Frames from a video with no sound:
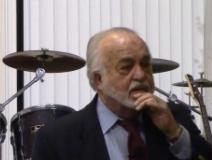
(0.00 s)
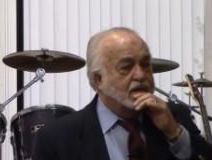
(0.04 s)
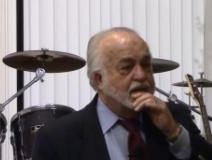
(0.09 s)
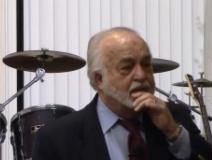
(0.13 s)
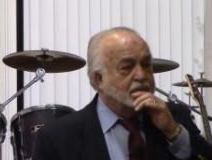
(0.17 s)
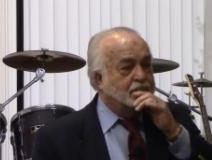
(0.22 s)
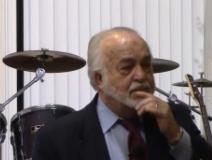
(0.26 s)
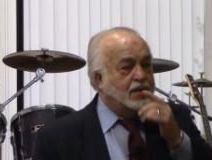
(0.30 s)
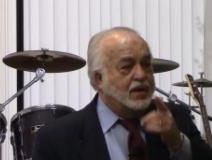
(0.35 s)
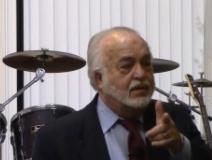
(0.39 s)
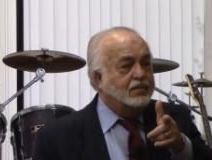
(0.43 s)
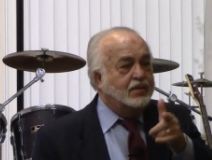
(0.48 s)

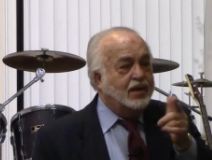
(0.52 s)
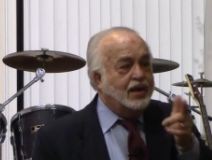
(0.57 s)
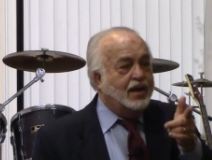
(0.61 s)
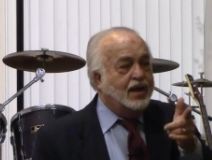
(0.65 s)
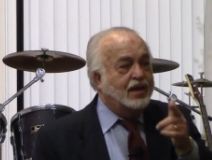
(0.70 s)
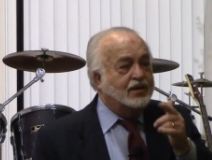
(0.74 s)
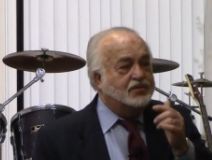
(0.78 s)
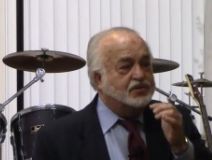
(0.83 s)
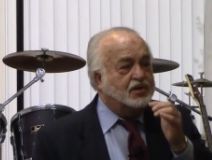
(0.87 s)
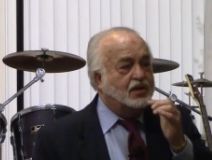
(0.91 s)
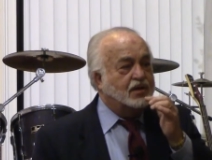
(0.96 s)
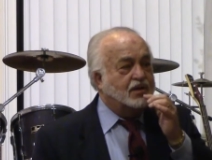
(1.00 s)
And Mary
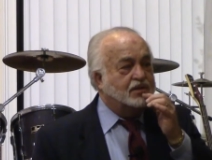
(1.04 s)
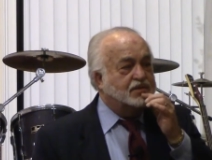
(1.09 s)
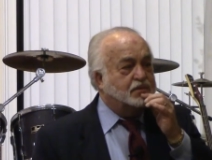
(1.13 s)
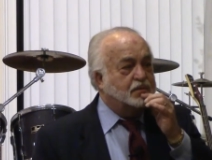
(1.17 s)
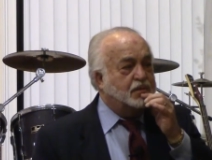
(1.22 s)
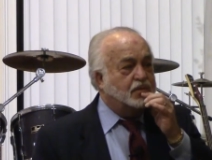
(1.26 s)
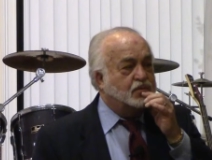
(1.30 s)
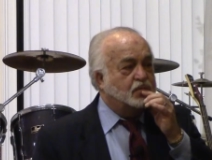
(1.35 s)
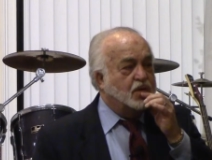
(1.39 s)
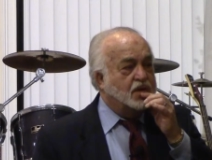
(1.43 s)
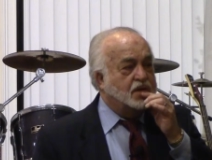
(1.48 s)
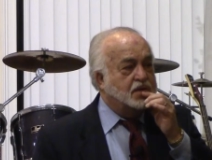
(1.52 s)
asked
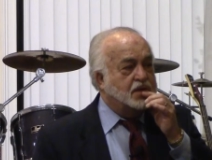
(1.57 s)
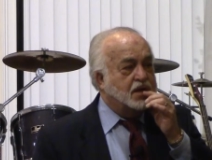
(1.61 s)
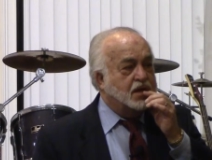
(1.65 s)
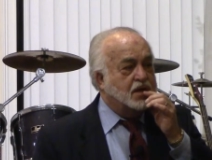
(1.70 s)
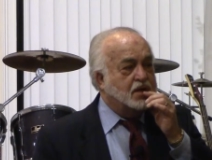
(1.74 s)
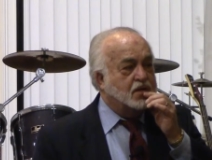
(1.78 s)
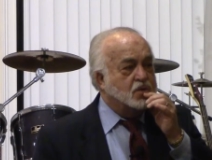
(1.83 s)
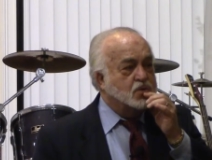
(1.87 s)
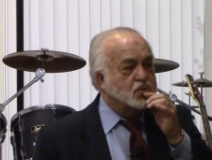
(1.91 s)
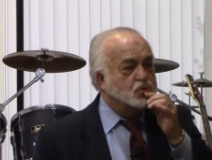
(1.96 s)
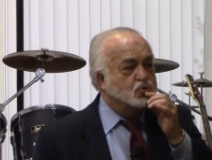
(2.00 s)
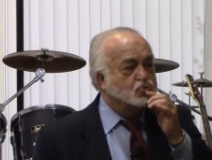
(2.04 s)
Elizabeth one
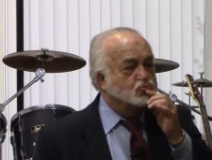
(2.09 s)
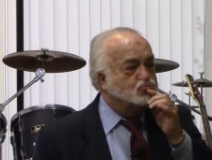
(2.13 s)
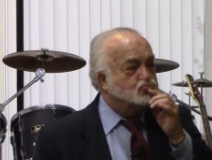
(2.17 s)
day,